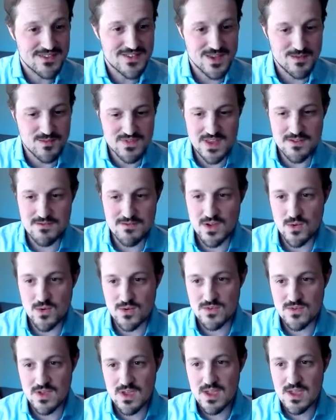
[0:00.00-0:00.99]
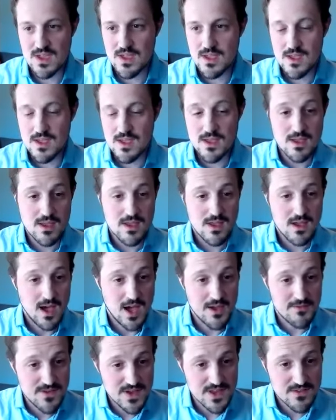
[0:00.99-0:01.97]
seems difficult.
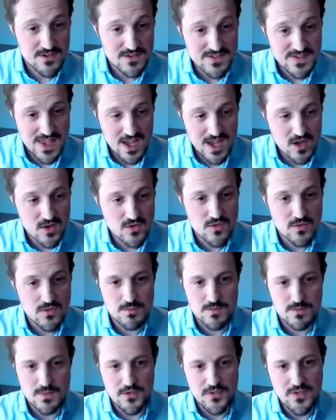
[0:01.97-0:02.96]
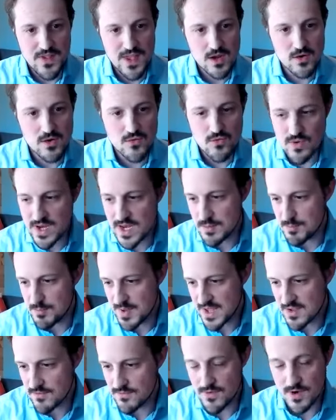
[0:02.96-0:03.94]
I think the second really
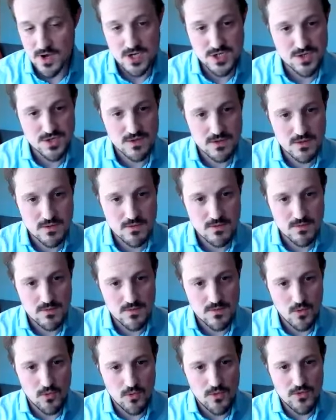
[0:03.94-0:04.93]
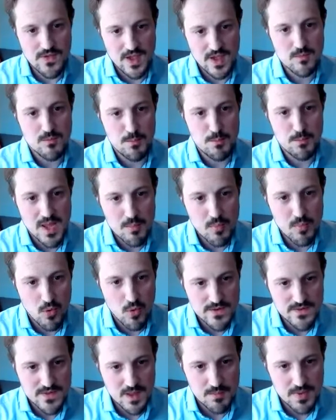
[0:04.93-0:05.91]
big version, or the second big
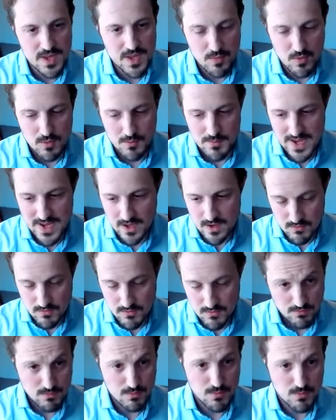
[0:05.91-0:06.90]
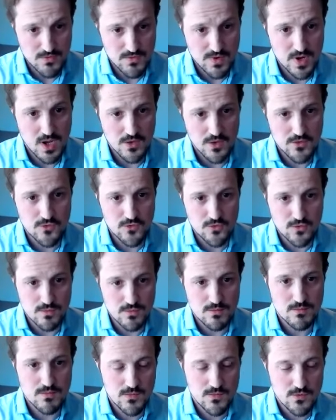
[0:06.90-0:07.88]
point that people make with regards to
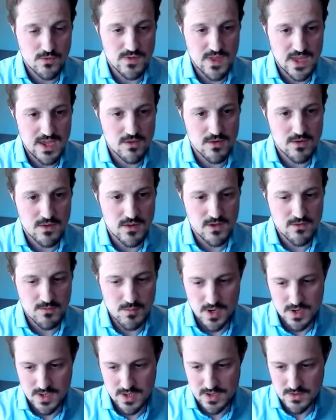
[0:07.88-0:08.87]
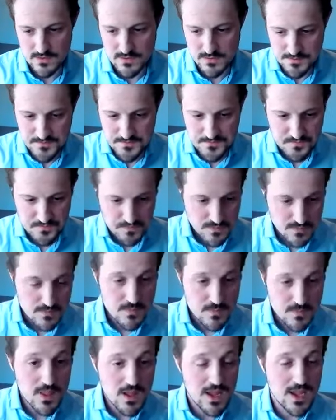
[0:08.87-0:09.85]
data in these markets,
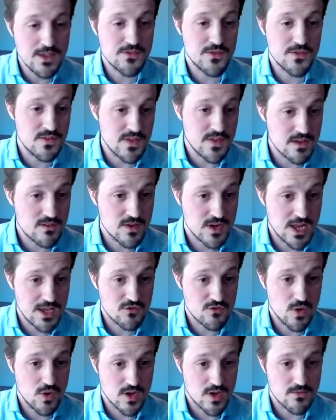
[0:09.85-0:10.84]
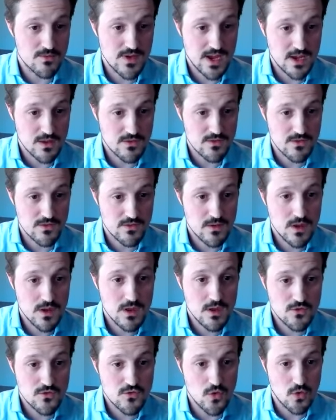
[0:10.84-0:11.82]
is the data network effects
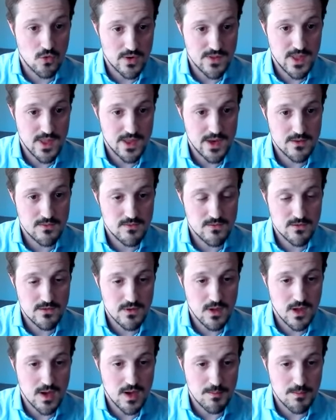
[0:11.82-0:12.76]
story that